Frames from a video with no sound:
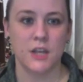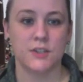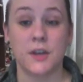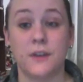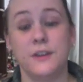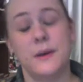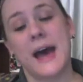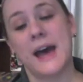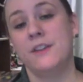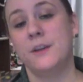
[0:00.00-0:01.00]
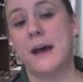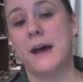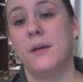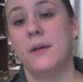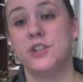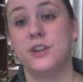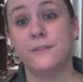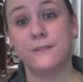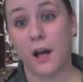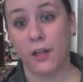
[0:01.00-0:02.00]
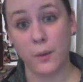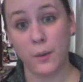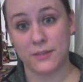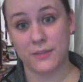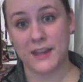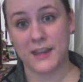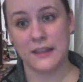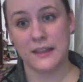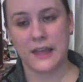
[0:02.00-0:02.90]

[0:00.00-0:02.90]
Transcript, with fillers: So if you have your Bible, I want you to follow with me.